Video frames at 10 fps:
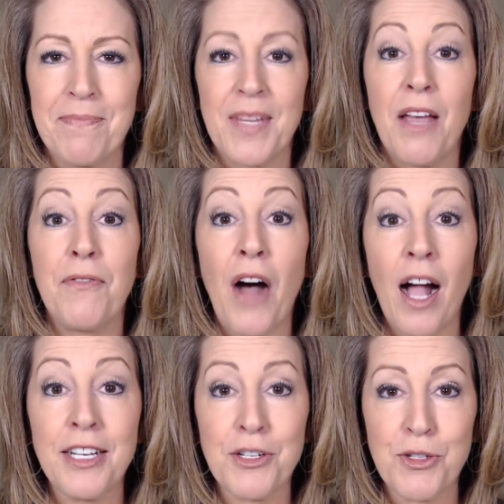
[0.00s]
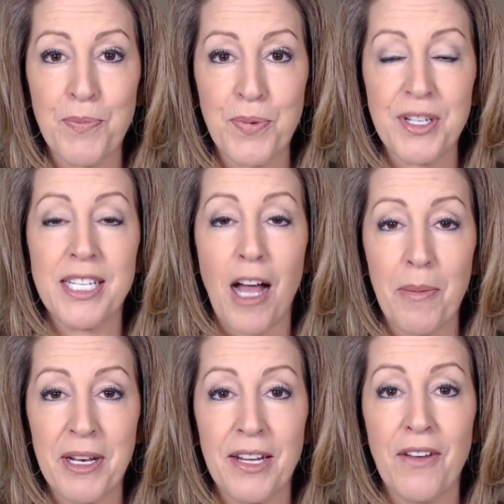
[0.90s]
Find your
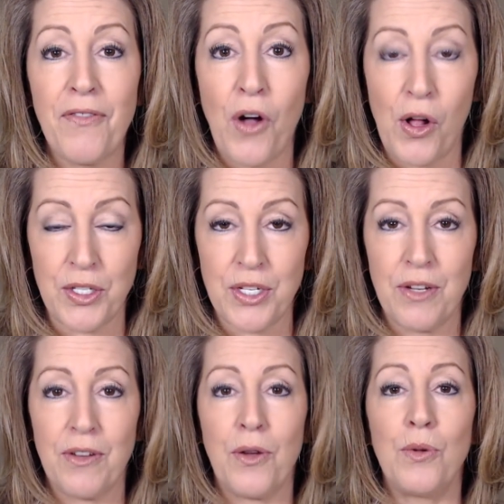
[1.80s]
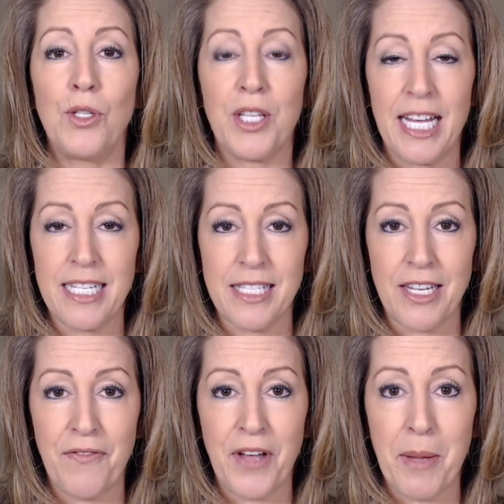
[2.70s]
predominant fault. Go look that
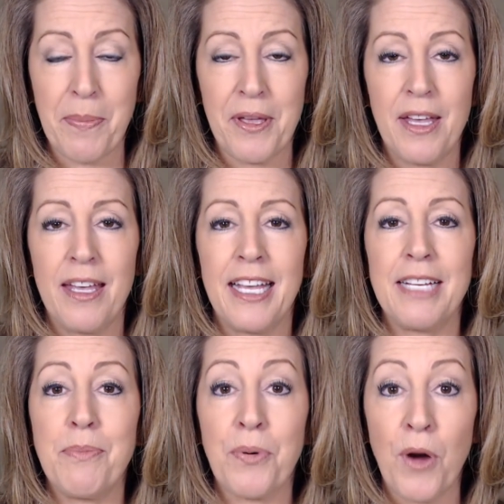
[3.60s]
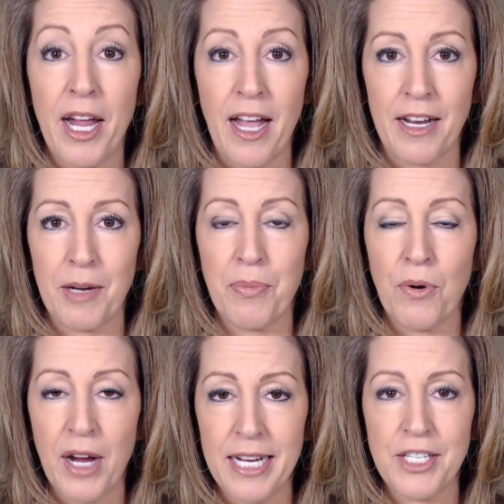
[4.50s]
stuff up and pray on it.
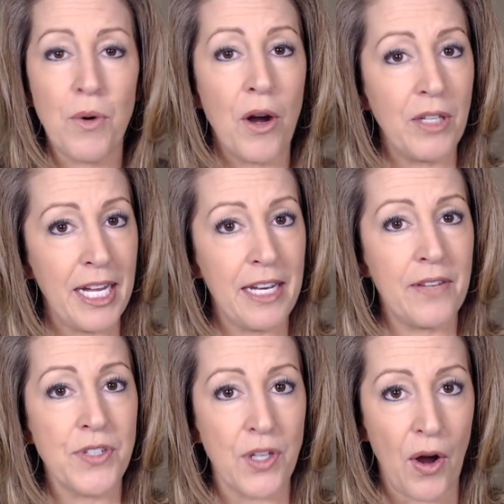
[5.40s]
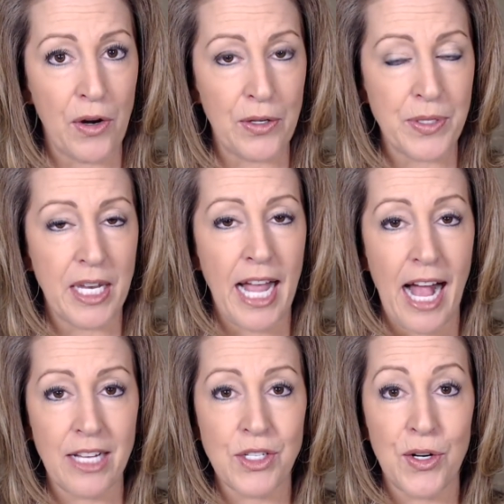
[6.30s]
Pray to Our Lady of Sorrows and
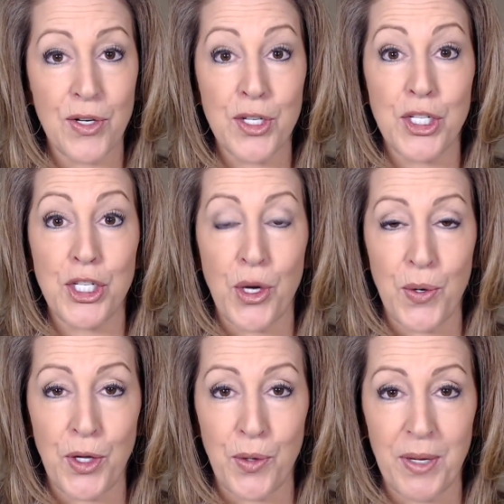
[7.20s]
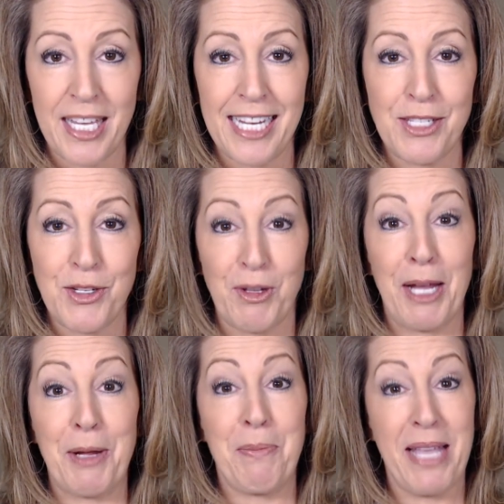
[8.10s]
ask her to show you, in case you're
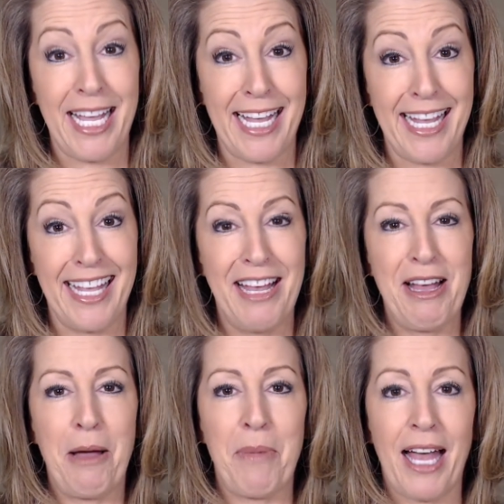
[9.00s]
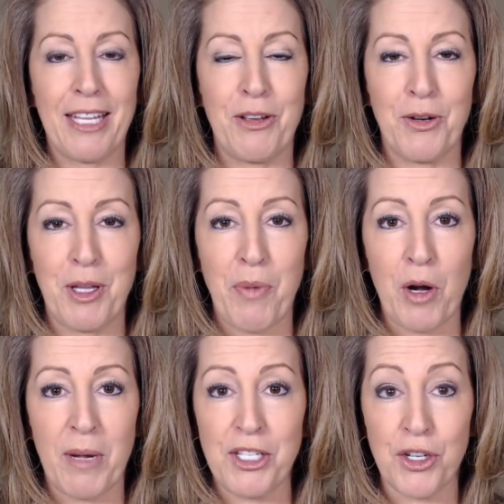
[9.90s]
like me back in the early part of
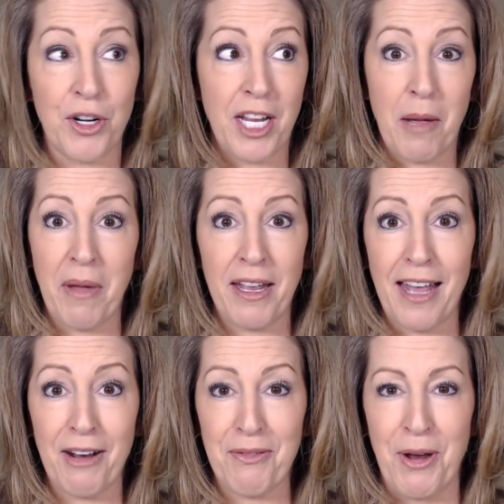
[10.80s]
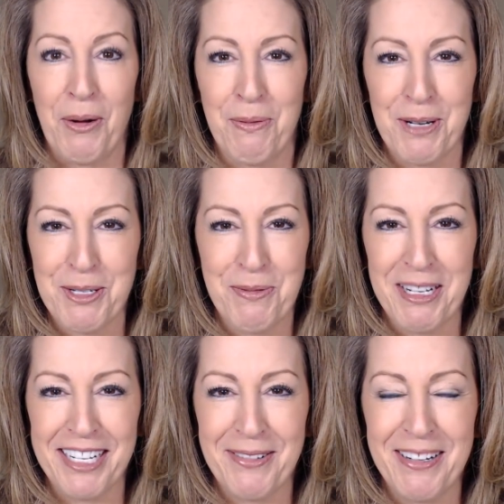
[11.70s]
my journey. I might not have known which
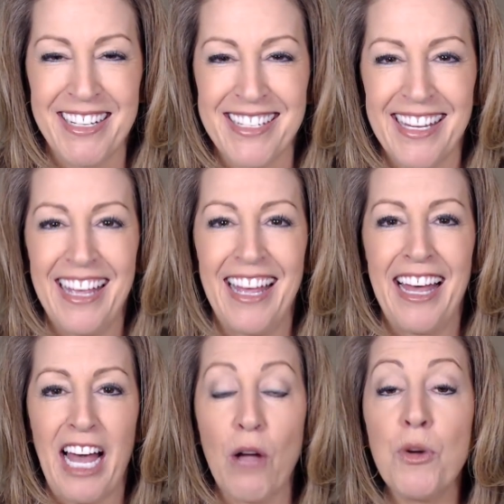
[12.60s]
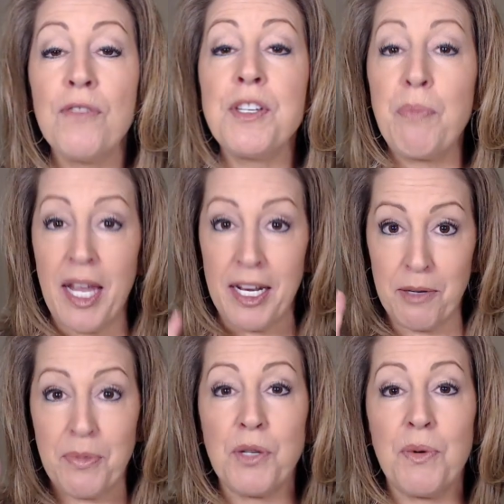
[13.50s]
one it was. I would have debated
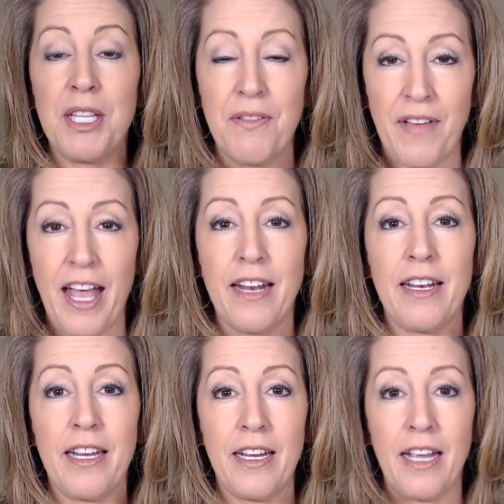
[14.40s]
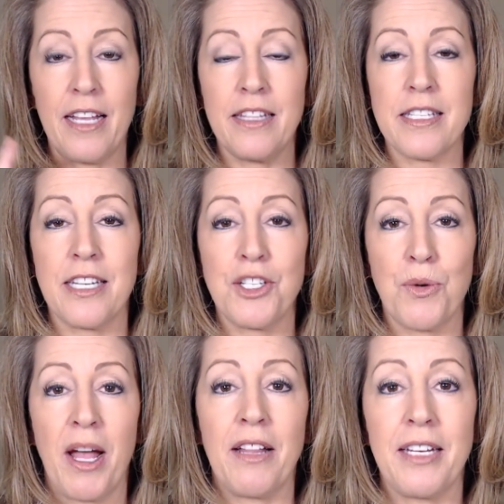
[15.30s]
between the vanity and the
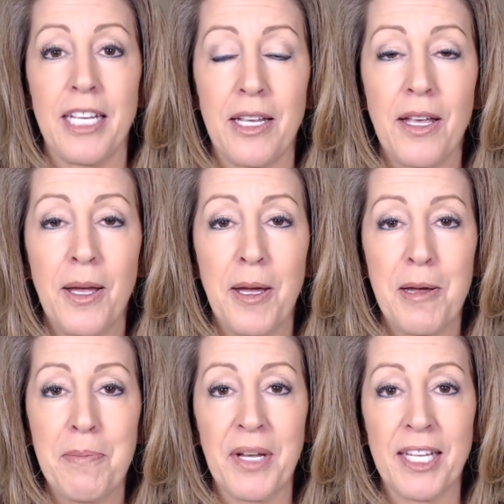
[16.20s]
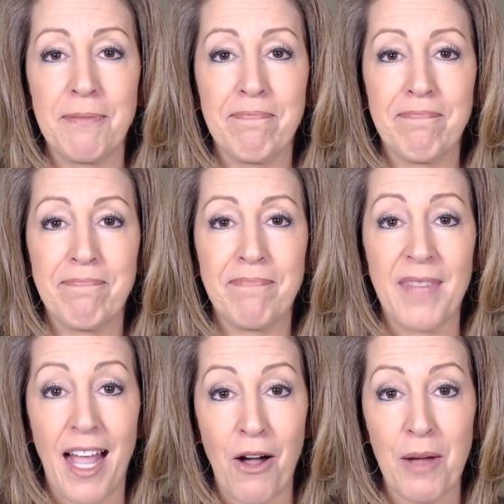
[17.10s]
sensuality, but
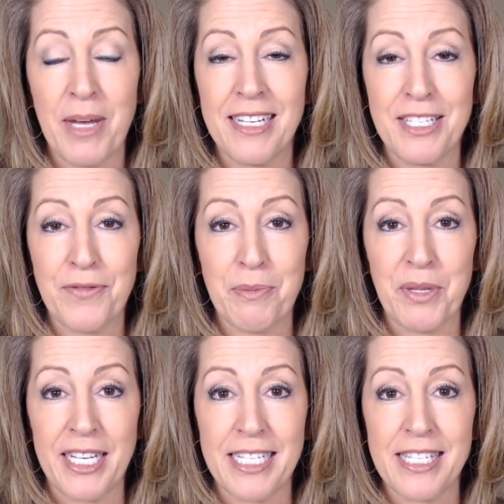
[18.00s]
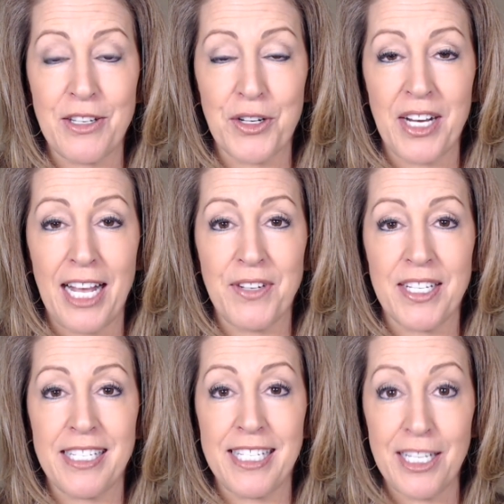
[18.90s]
now I'm at a different place and you're going to have to
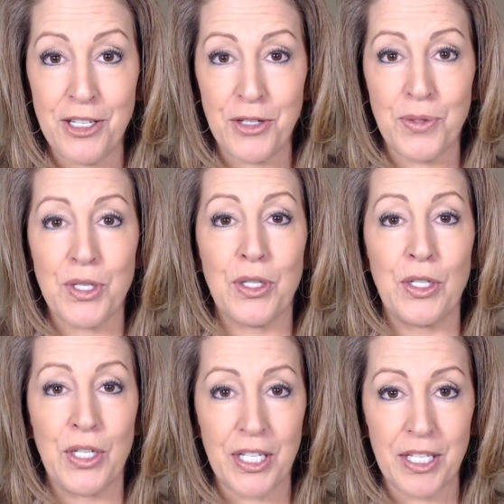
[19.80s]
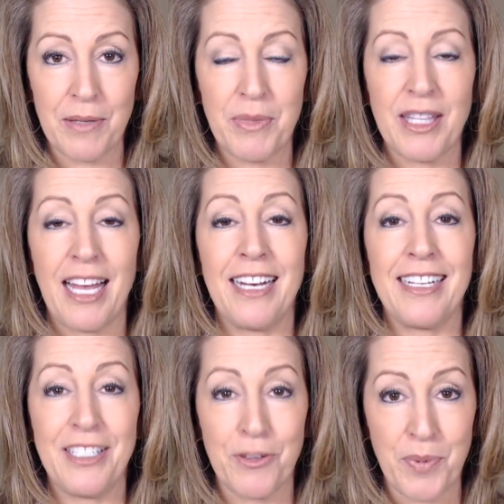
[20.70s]
continue to look. But that
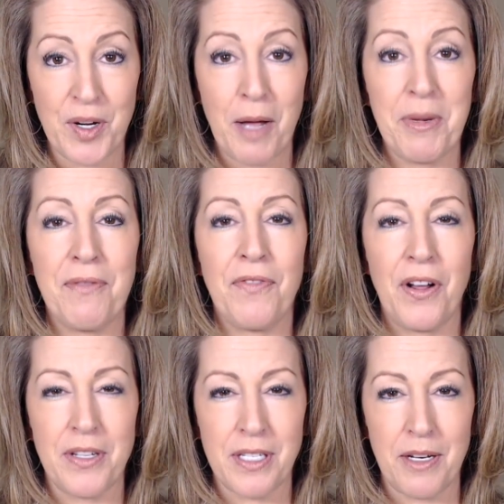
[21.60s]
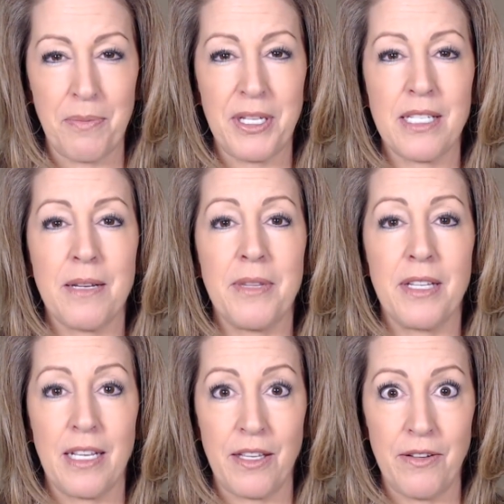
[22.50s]
your predominant fault is going to be something
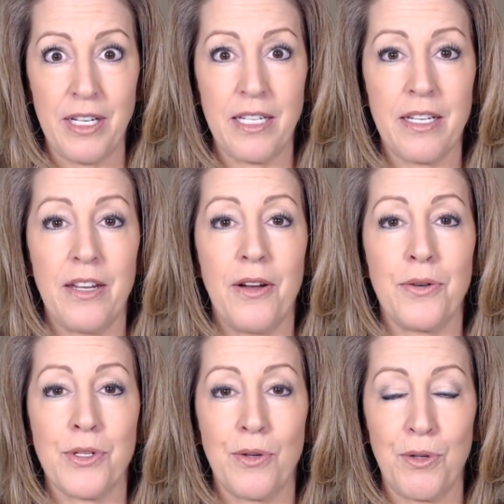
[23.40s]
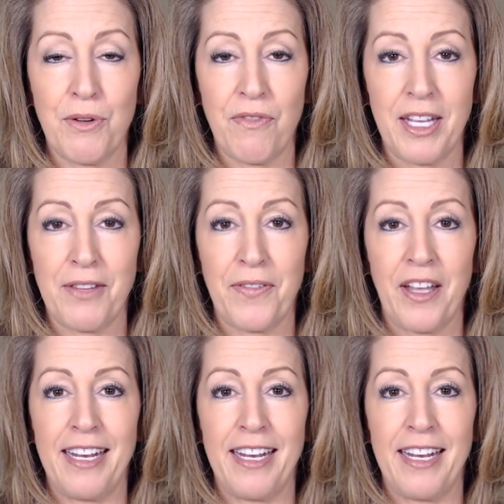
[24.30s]
that you need to know so you can fight the fight.